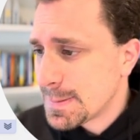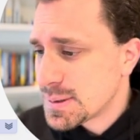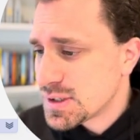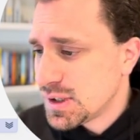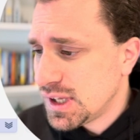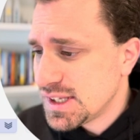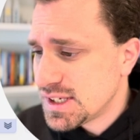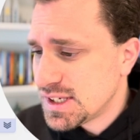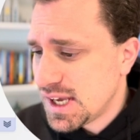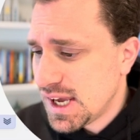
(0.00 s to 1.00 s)
So let's
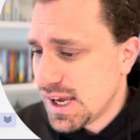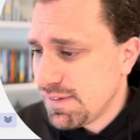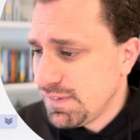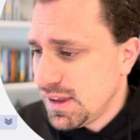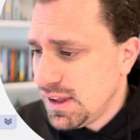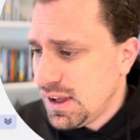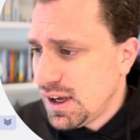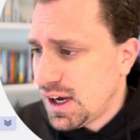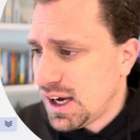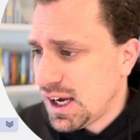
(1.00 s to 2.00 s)
say
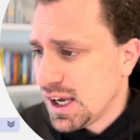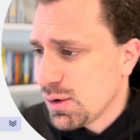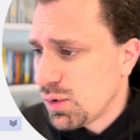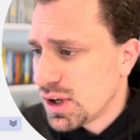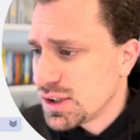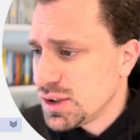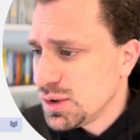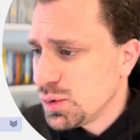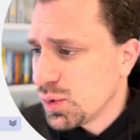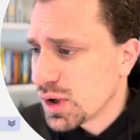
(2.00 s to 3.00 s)
I want
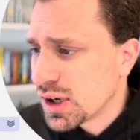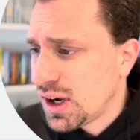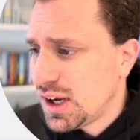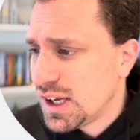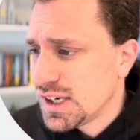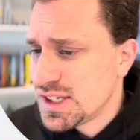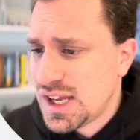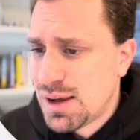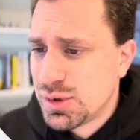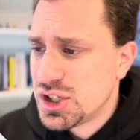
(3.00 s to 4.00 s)
to work on
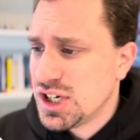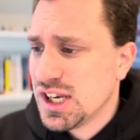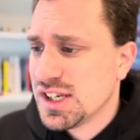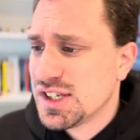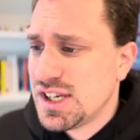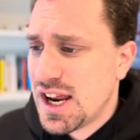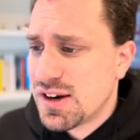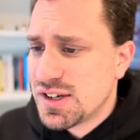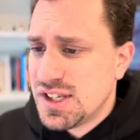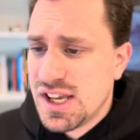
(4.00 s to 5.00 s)
establishing
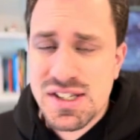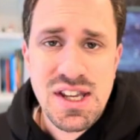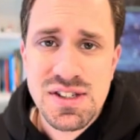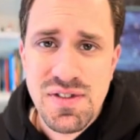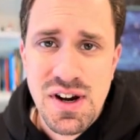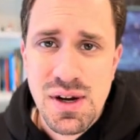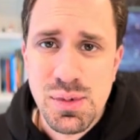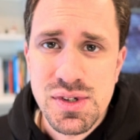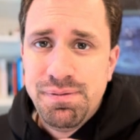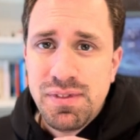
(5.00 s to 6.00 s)
standard C S S
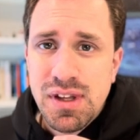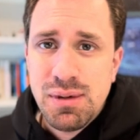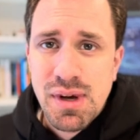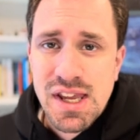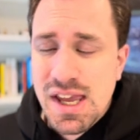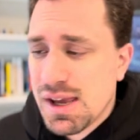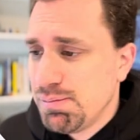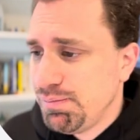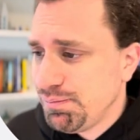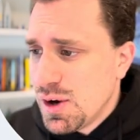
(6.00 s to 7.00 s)
variables in my
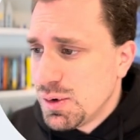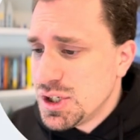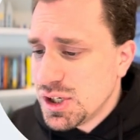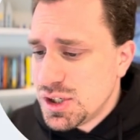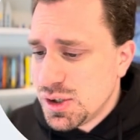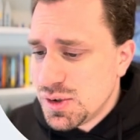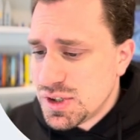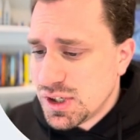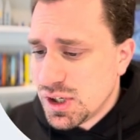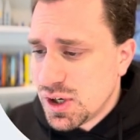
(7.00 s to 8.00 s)
game. What you can do is
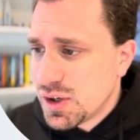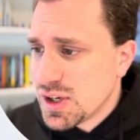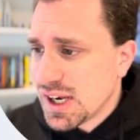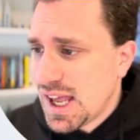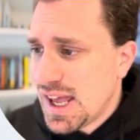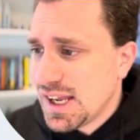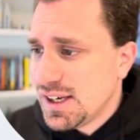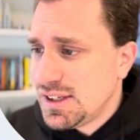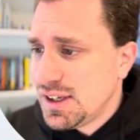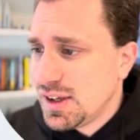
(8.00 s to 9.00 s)
you can go and you can
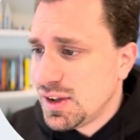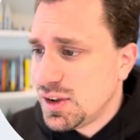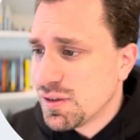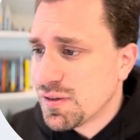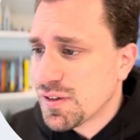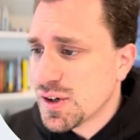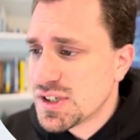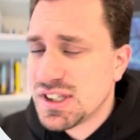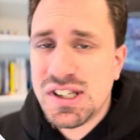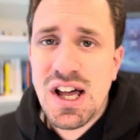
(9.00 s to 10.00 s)
edit. The
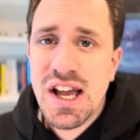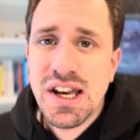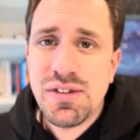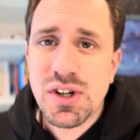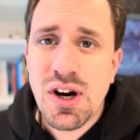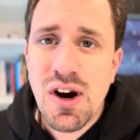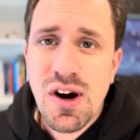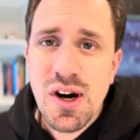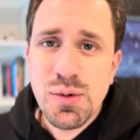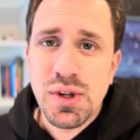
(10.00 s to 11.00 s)
first line of a
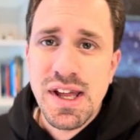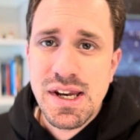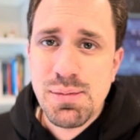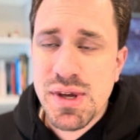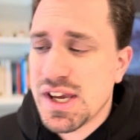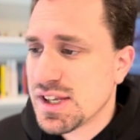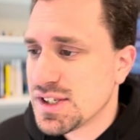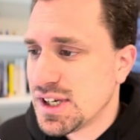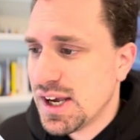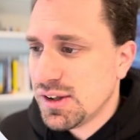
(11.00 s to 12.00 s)
card will end up being its
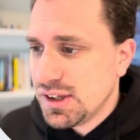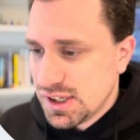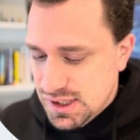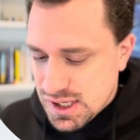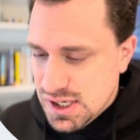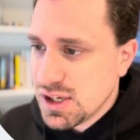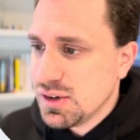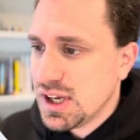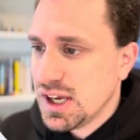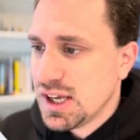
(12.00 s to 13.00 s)
title, and then you
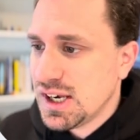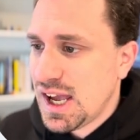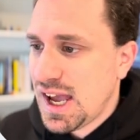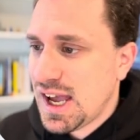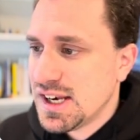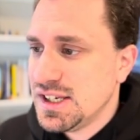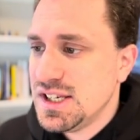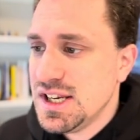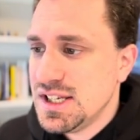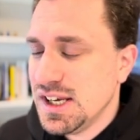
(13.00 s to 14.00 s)
can add
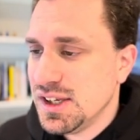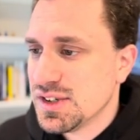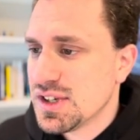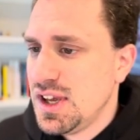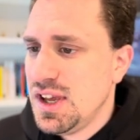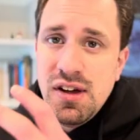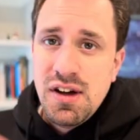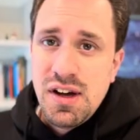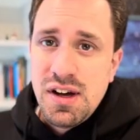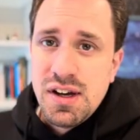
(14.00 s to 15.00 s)
details
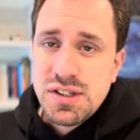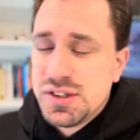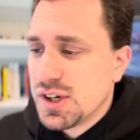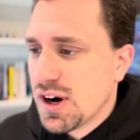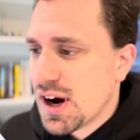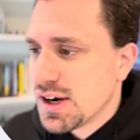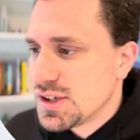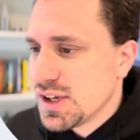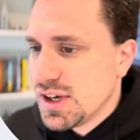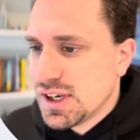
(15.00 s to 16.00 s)
uh, to the card
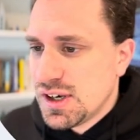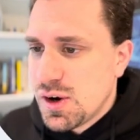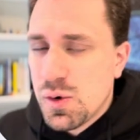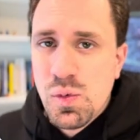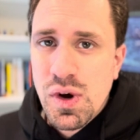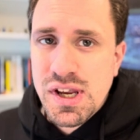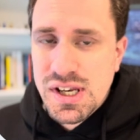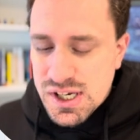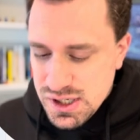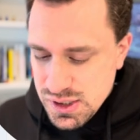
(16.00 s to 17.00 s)
so you can know what you
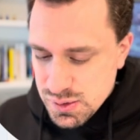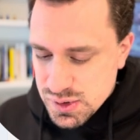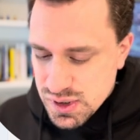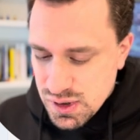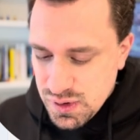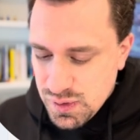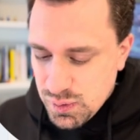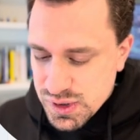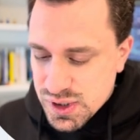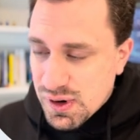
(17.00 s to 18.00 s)
need to do. So
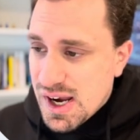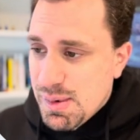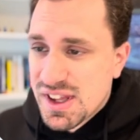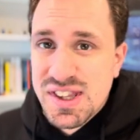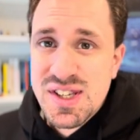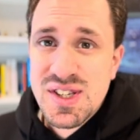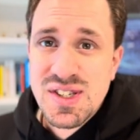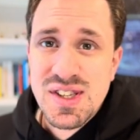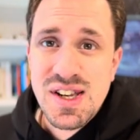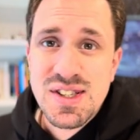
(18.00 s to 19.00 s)
what's great about this
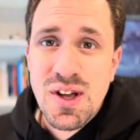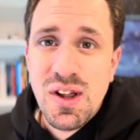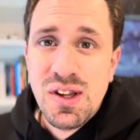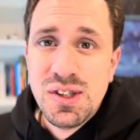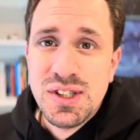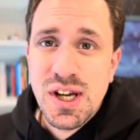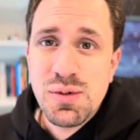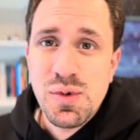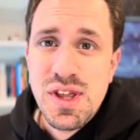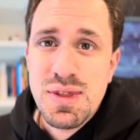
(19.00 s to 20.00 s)
is that it's all
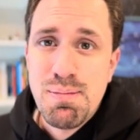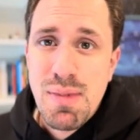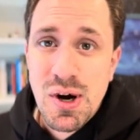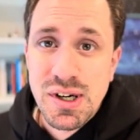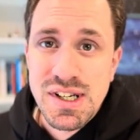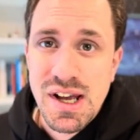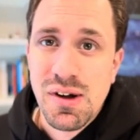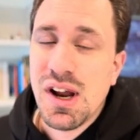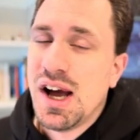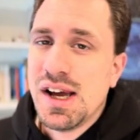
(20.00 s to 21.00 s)
done with
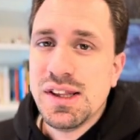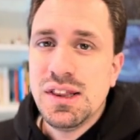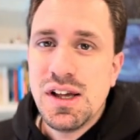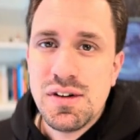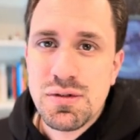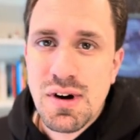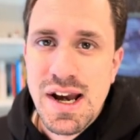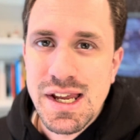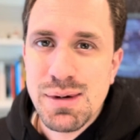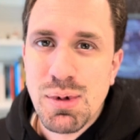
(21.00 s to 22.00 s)
Markdown. I love
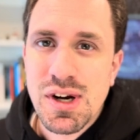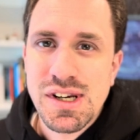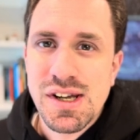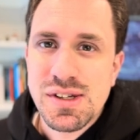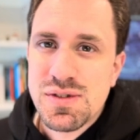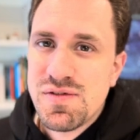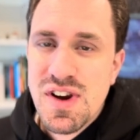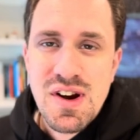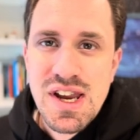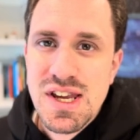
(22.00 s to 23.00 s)
writing in Markdown. It's a
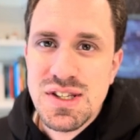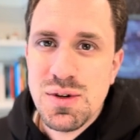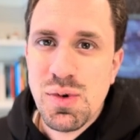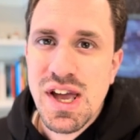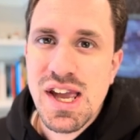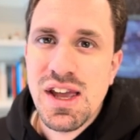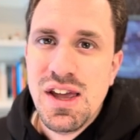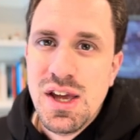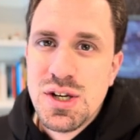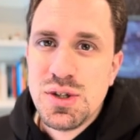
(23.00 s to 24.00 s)
very easy way
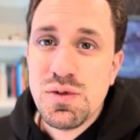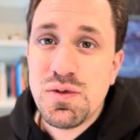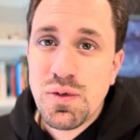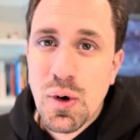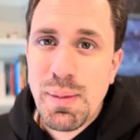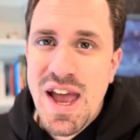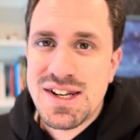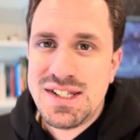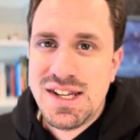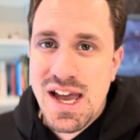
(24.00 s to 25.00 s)
to format
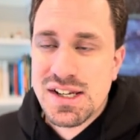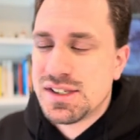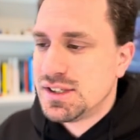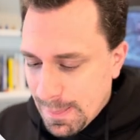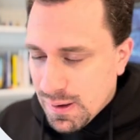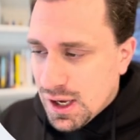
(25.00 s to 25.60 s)
text.